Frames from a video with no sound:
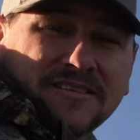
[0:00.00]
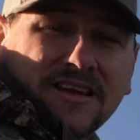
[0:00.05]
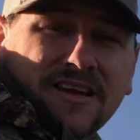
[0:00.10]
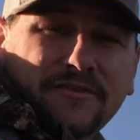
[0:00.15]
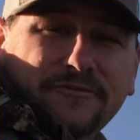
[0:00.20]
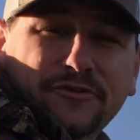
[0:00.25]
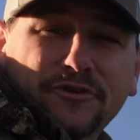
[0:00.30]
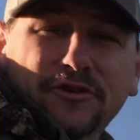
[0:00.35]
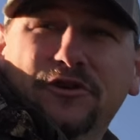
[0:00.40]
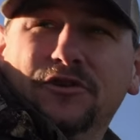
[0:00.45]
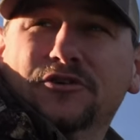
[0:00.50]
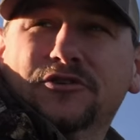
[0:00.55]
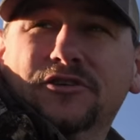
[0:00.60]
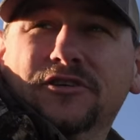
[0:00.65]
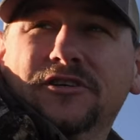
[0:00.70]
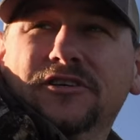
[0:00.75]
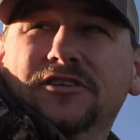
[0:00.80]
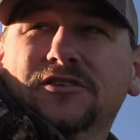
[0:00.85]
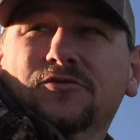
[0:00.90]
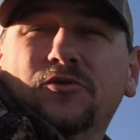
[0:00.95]
time for
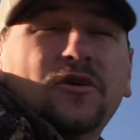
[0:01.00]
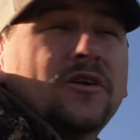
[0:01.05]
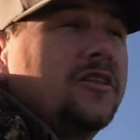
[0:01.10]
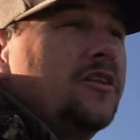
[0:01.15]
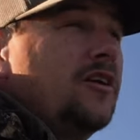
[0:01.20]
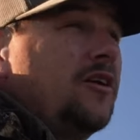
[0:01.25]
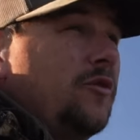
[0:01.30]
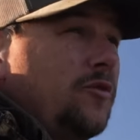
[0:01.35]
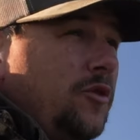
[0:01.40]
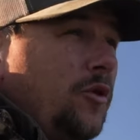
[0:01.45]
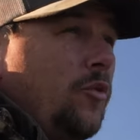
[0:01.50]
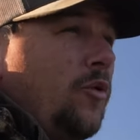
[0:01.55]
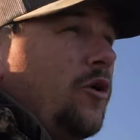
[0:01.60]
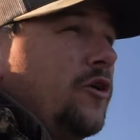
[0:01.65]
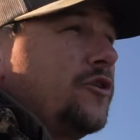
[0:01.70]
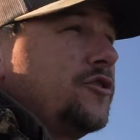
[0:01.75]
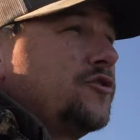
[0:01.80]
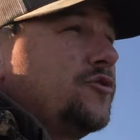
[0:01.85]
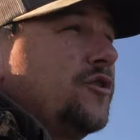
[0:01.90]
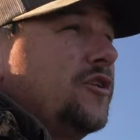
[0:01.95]
Nutria is when the, the
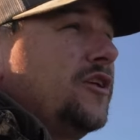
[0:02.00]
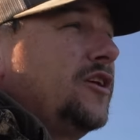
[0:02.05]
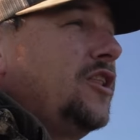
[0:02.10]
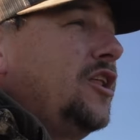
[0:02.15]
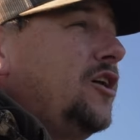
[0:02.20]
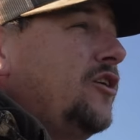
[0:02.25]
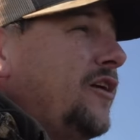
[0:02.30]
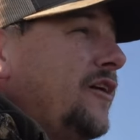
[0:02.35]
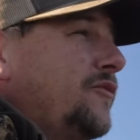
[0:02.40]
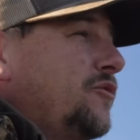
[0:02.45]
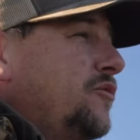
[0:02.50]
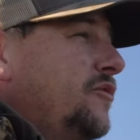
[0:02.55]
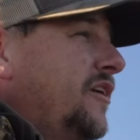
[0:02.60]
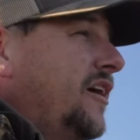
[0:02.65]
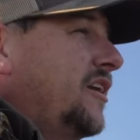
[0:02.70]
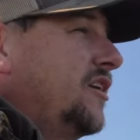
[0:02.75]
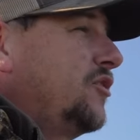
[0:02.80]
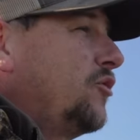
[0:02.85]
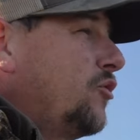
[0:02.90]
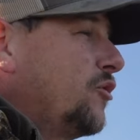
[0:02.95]
water's really low after we've
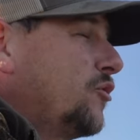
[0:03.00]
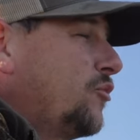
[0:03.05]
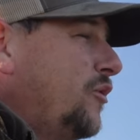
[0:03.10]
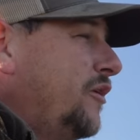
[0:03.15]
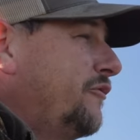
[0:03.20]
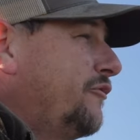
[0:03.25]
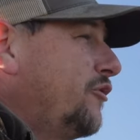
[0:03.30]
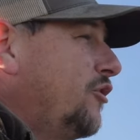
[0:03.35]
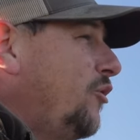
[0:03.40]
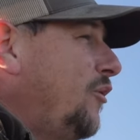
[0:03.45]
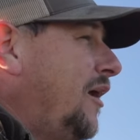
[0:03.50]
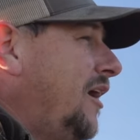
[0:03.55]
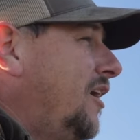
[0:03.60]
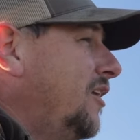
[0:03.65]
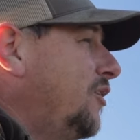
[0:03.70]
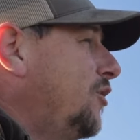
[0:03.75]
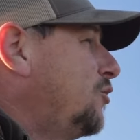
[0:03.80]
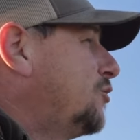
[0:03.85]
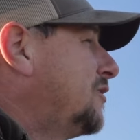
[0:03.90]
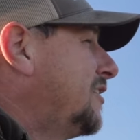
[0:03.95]
got a north wind for a while,
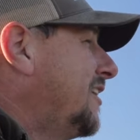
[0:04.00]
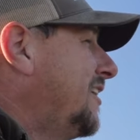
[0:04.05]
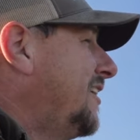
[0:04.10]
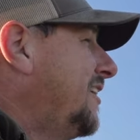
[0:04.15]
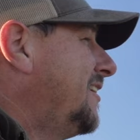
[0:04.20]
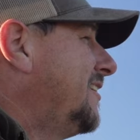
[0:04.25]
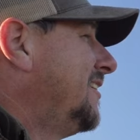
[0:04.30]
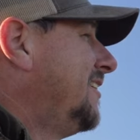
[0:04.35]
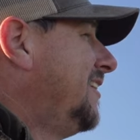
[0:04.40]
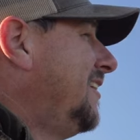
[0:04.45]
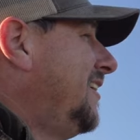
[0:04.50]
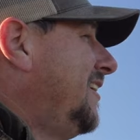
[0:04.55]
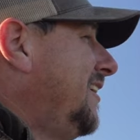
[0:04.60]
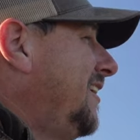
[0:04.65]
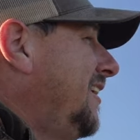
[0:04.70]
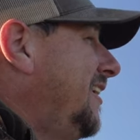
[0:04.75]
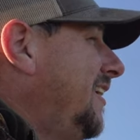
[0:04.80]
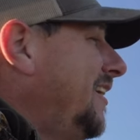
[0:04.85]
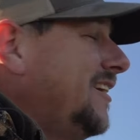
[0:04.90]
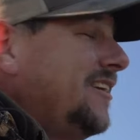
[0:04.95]
low tide
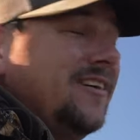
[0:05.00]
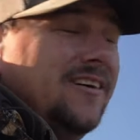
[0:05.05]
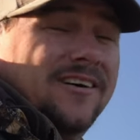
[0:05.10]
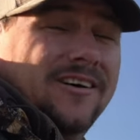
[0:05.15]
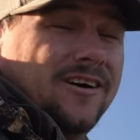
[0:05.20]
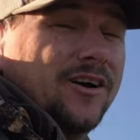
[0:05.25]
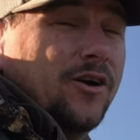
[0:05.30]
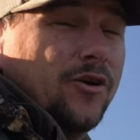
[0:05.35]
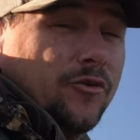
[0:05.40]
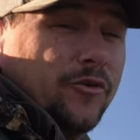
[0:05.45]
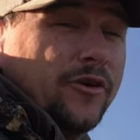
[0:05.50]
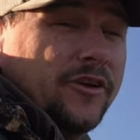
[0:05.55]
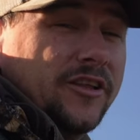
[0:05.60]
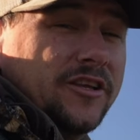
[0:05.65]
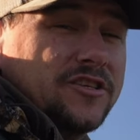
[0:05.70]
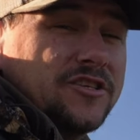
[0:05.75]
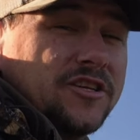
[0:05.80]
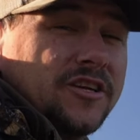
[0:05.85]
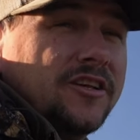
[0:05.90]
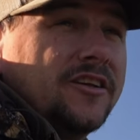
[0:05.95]
and uh,
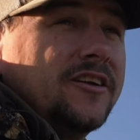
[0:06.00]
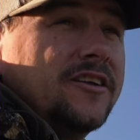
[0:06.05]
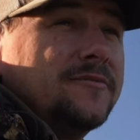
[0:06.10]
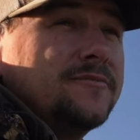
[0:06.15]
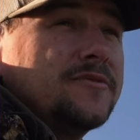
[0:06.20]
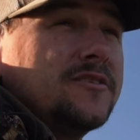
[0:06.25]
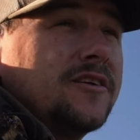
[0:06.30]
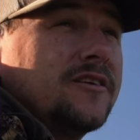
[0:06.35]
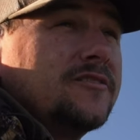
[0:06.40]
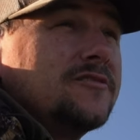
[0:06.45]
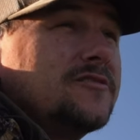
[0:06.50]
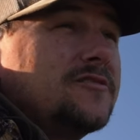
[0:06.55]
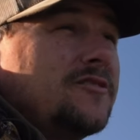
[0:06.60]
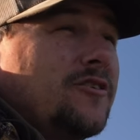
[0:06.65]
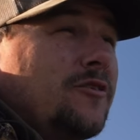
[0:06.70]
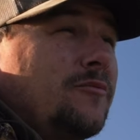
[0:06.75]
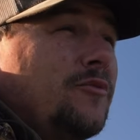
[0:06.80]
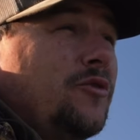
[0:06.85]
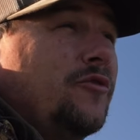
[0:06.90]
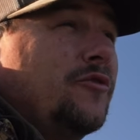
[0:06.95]
really chilly them suckers
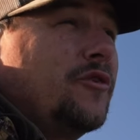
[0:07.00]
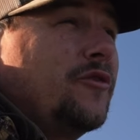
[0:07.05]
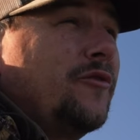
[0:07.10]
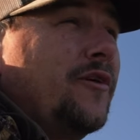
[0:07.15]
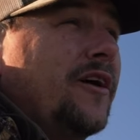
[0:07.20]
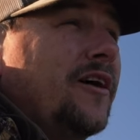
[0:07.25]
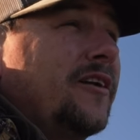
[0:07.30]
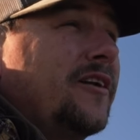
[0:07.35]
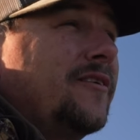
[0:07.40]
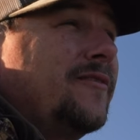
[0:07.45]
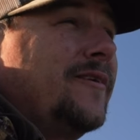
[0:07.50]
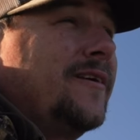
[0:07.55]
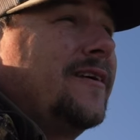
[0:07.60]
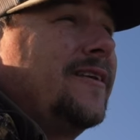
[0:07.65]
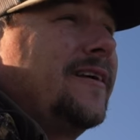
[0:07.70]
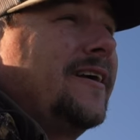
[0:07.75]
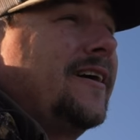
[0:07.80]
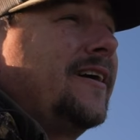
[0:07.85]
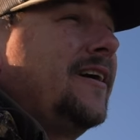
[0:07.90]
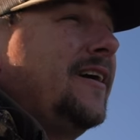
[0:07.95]
start moving around and really